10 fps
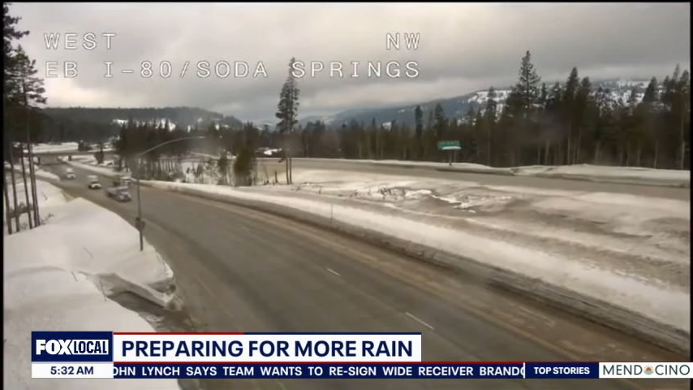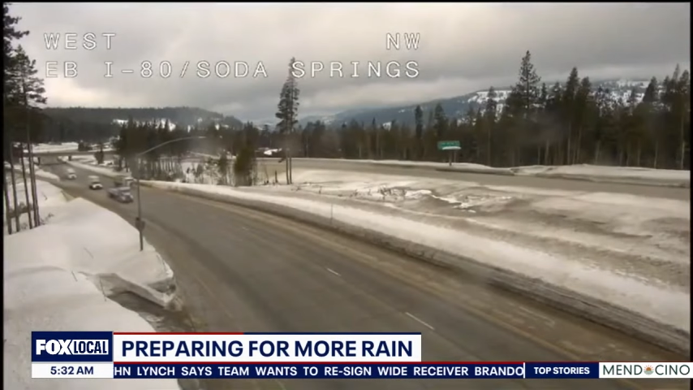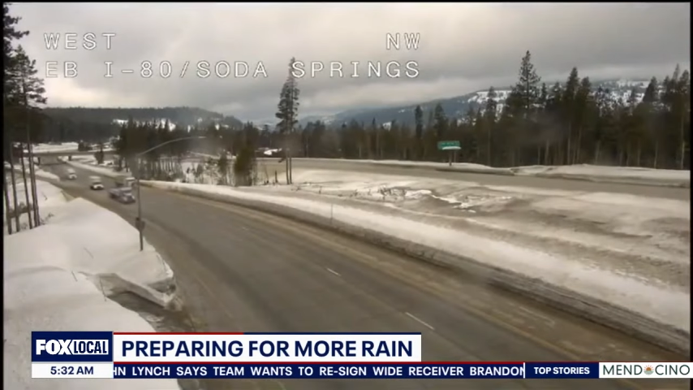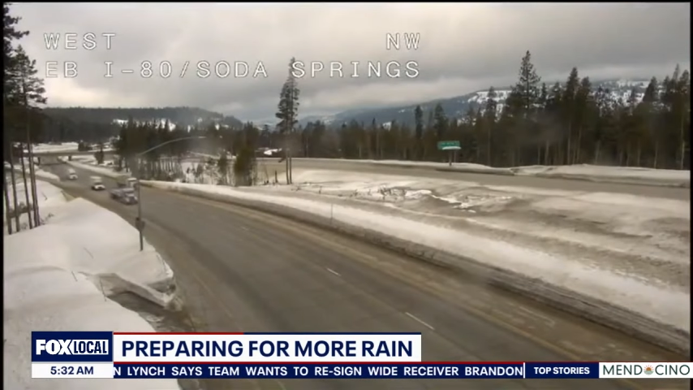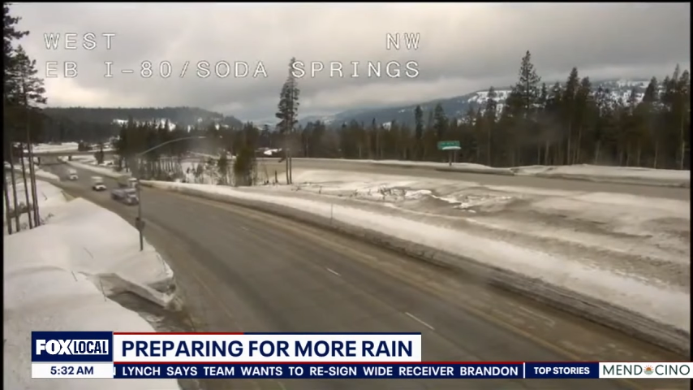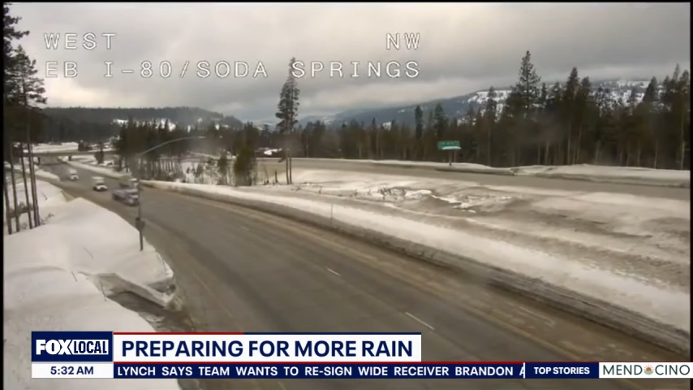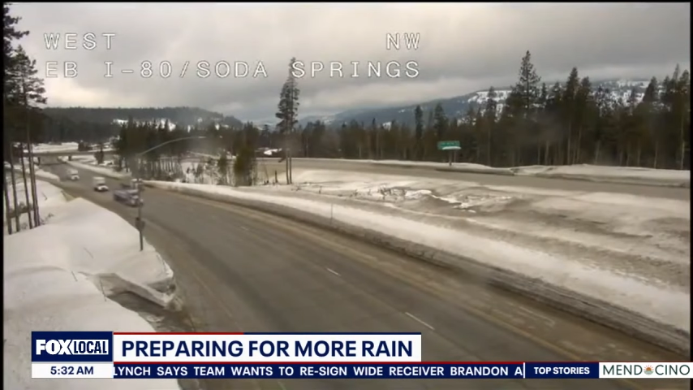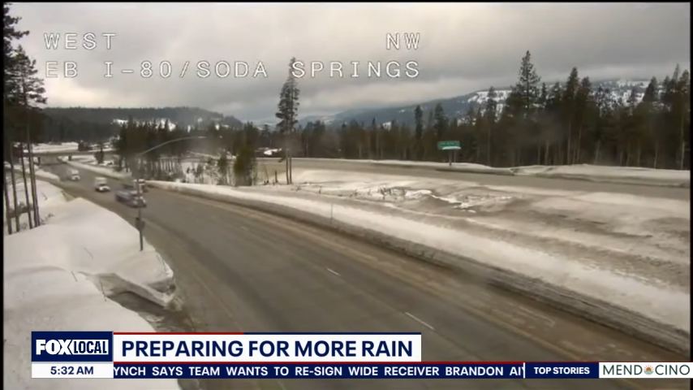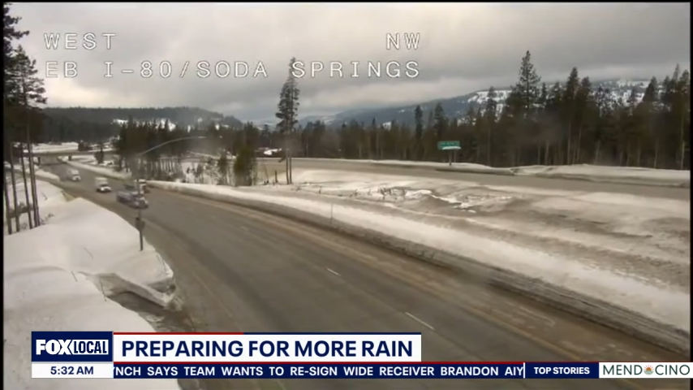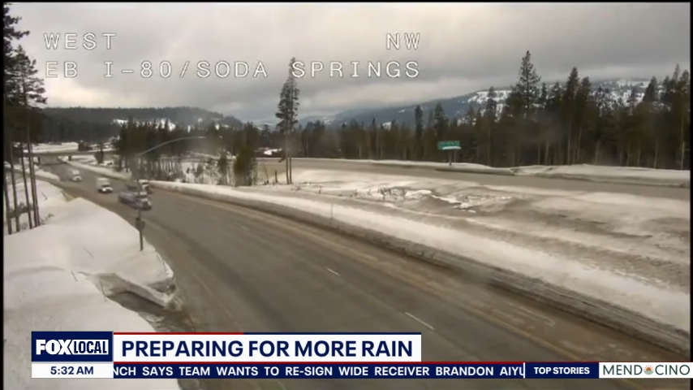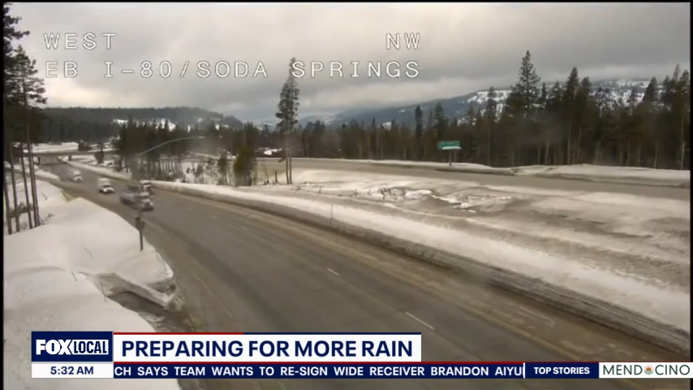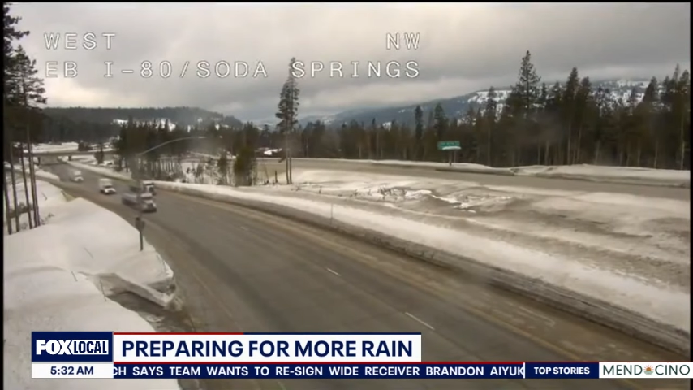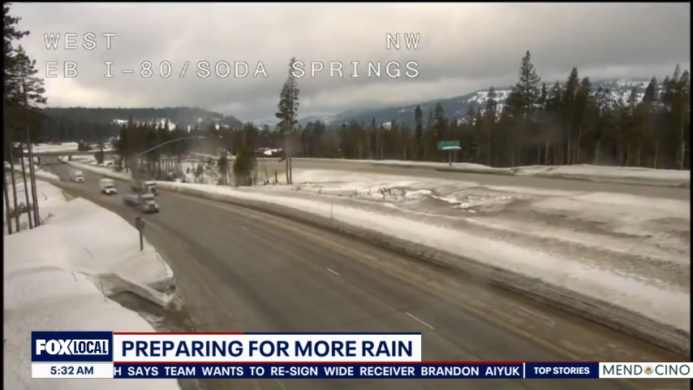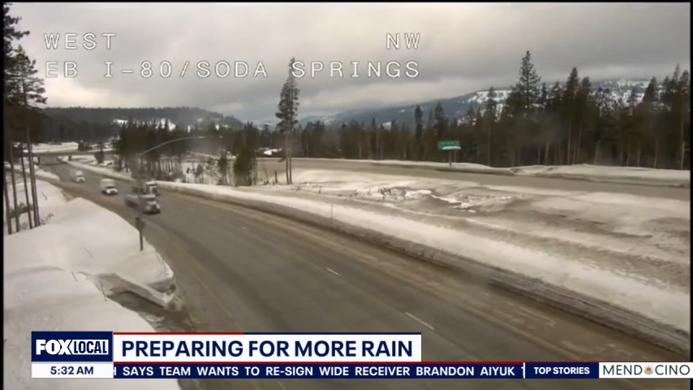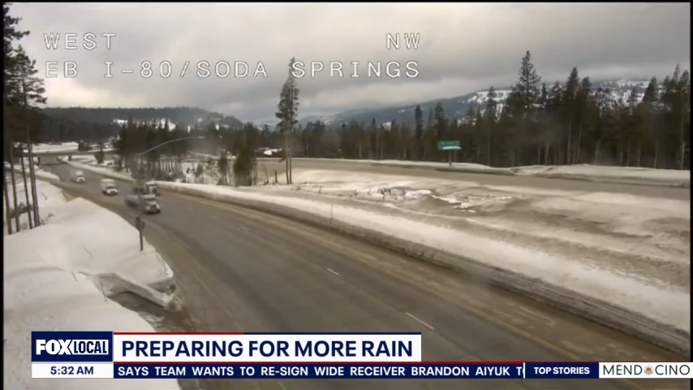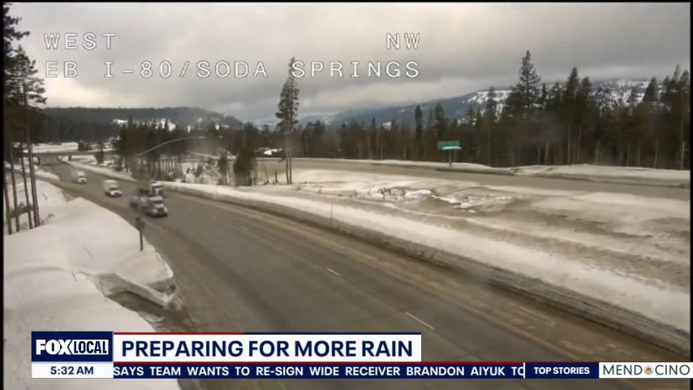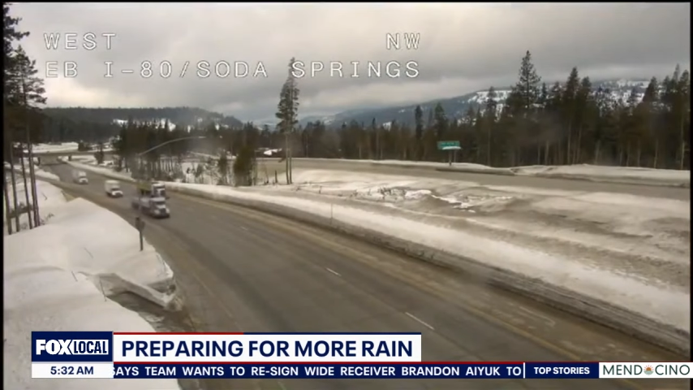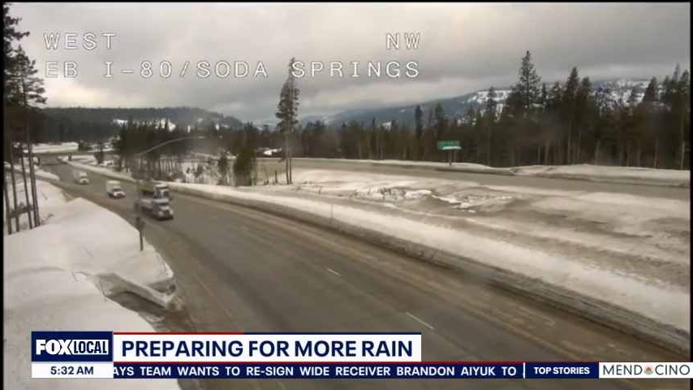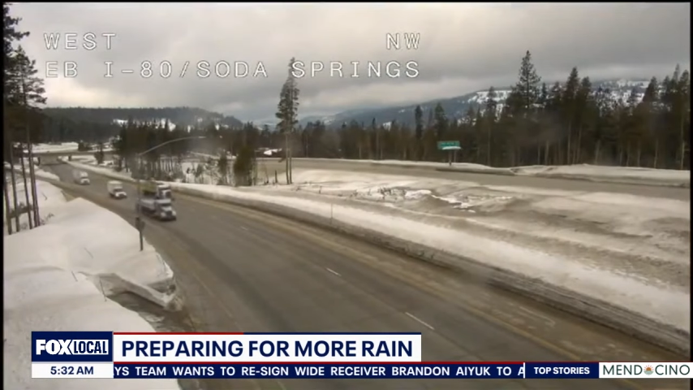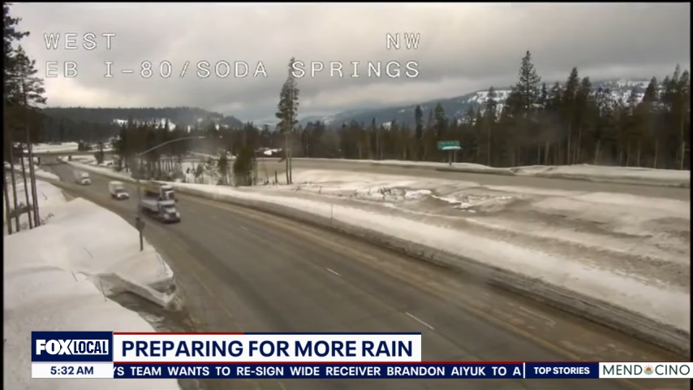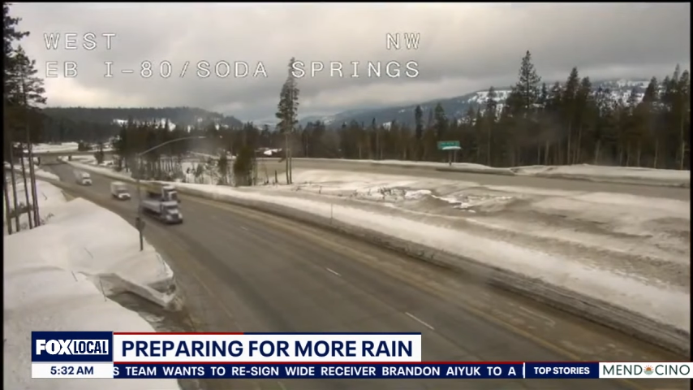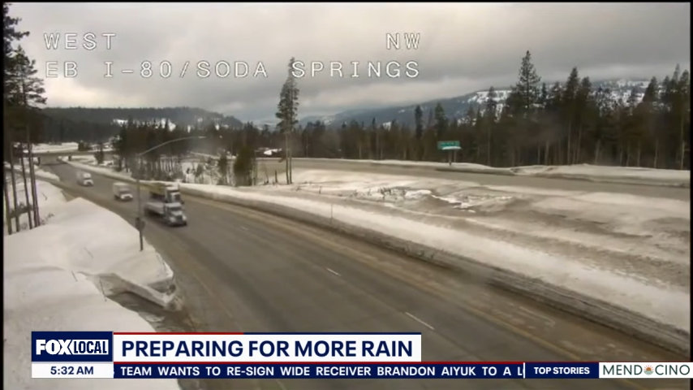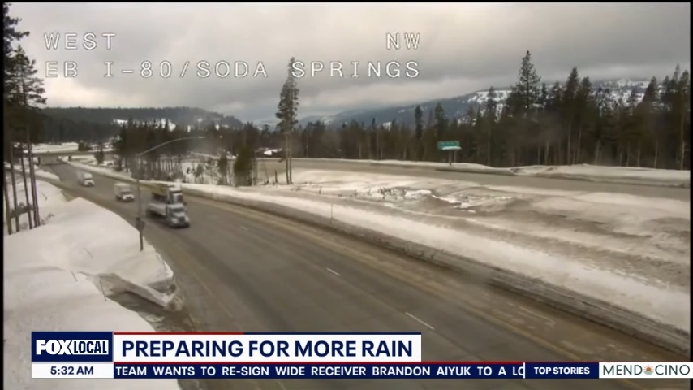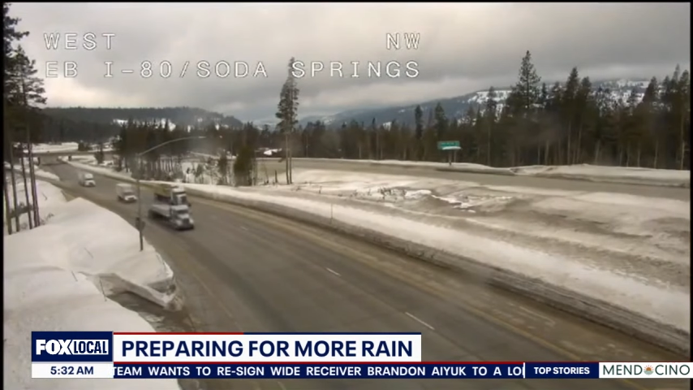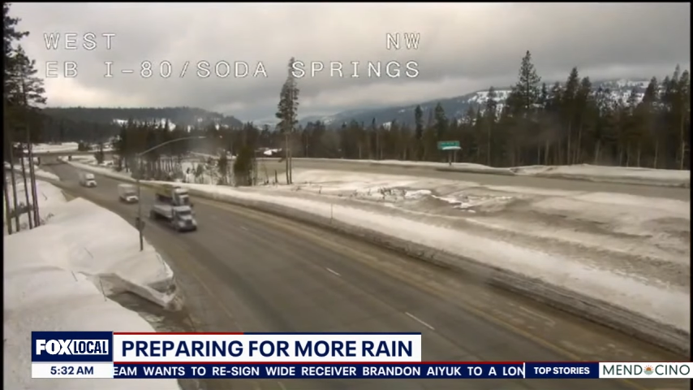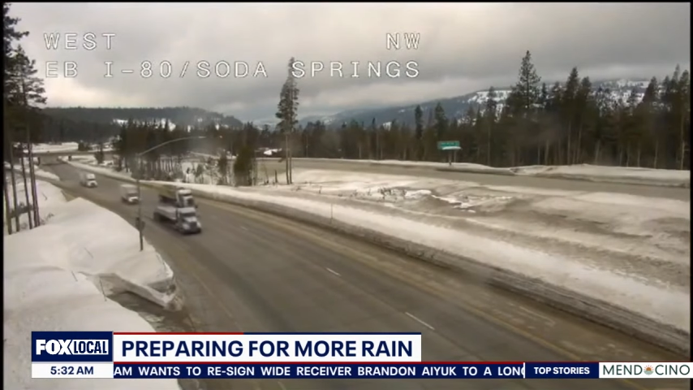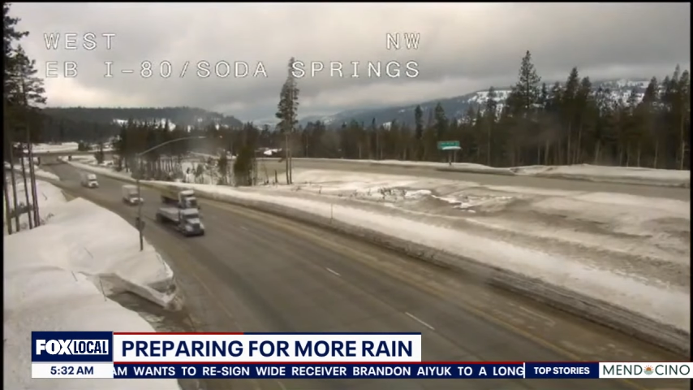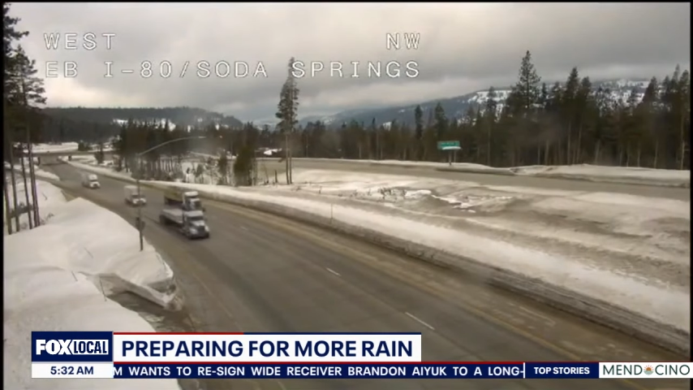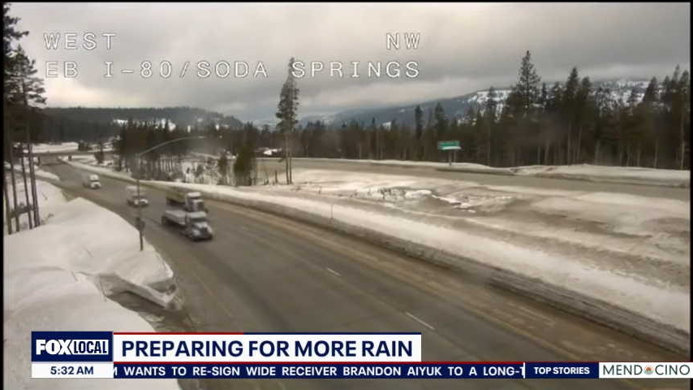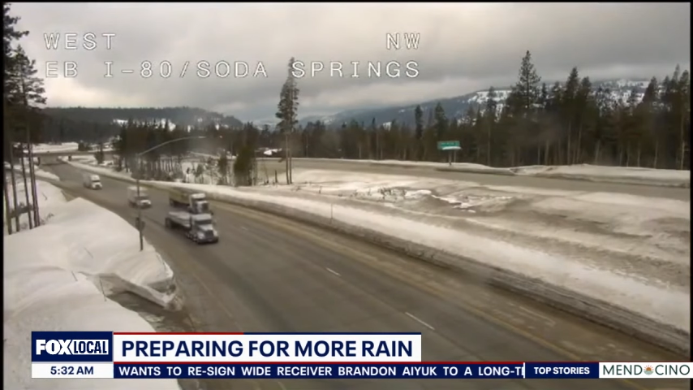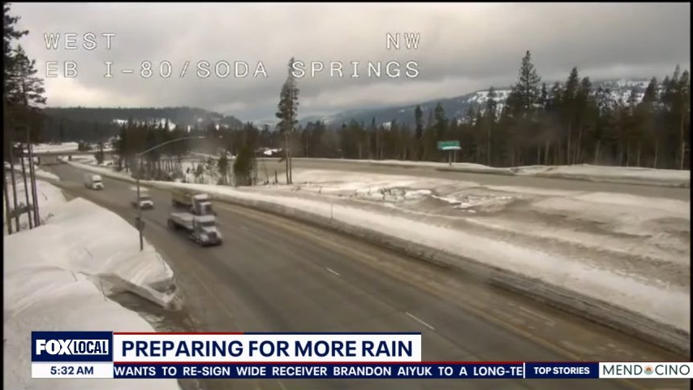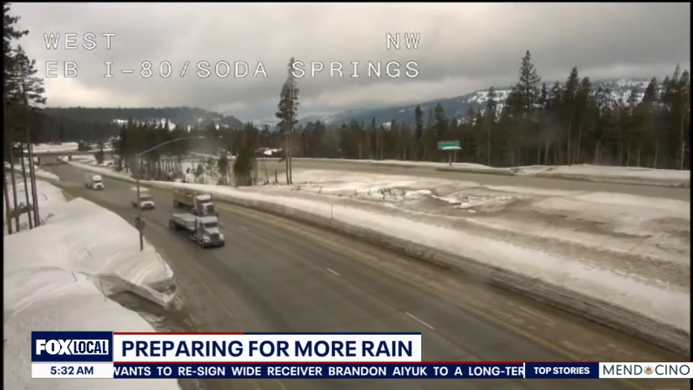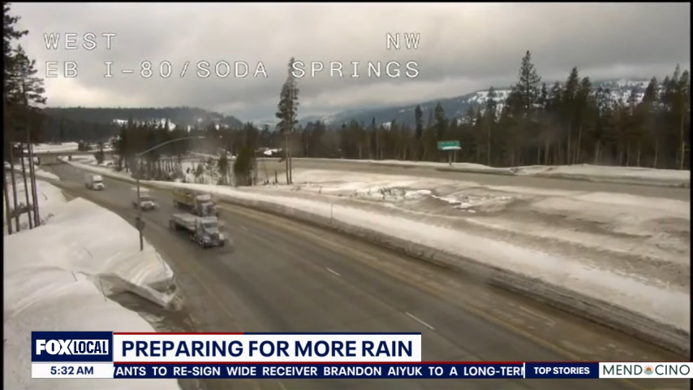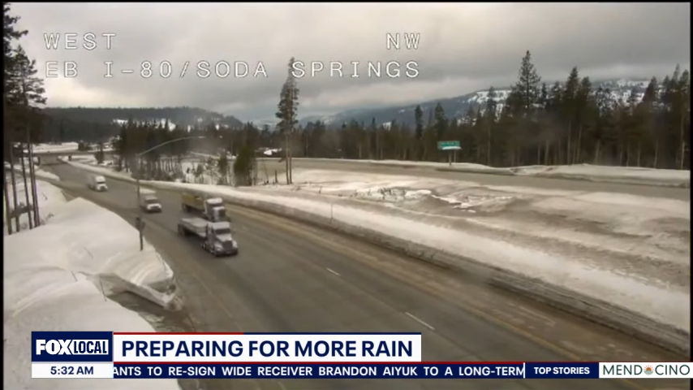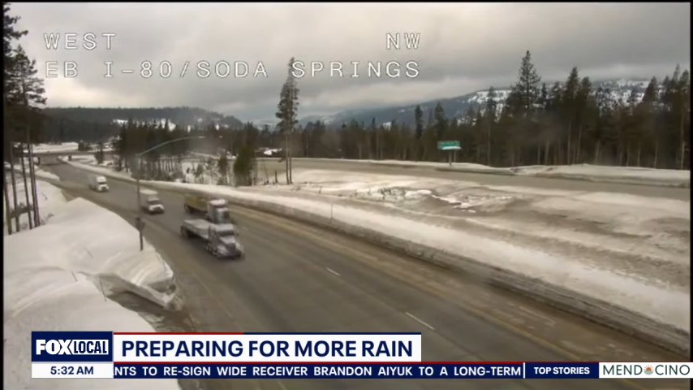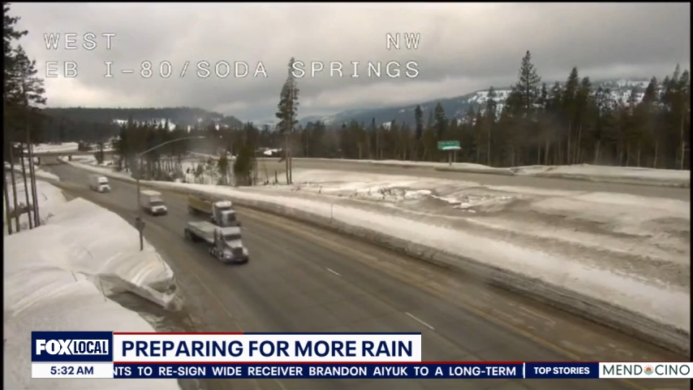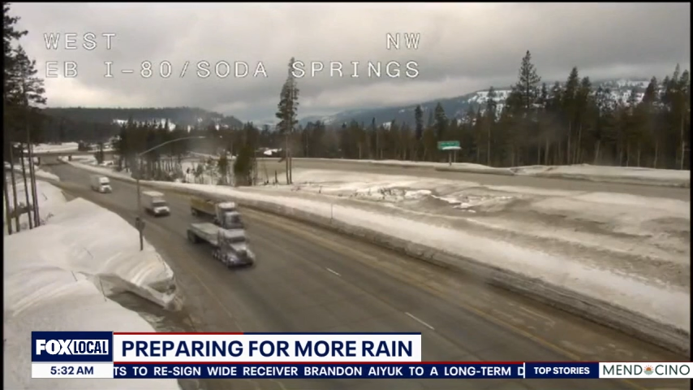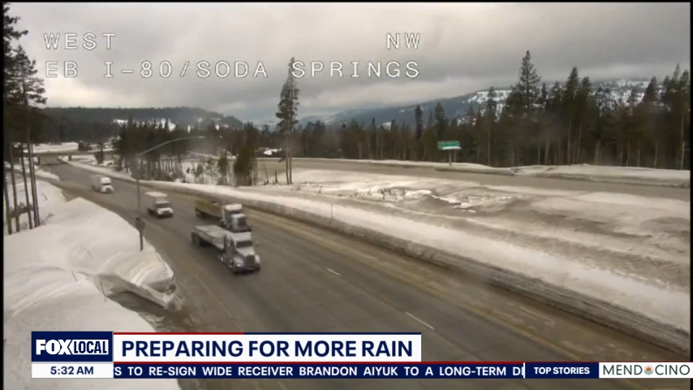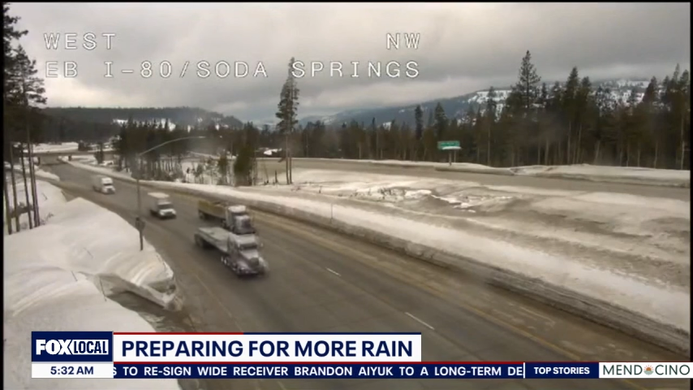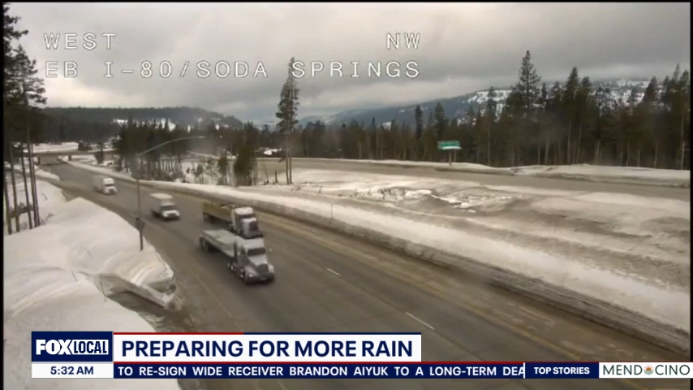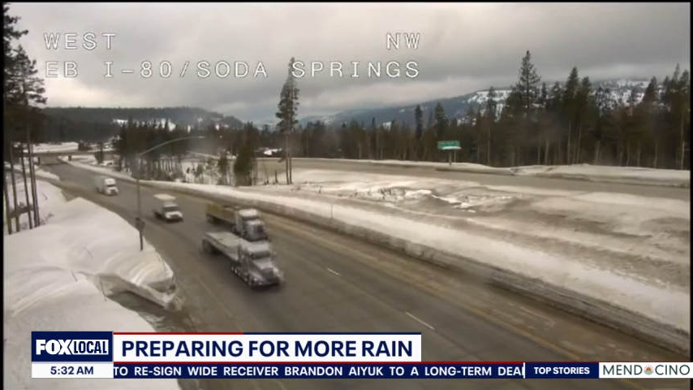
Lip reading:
Nobody's mouth can be seen.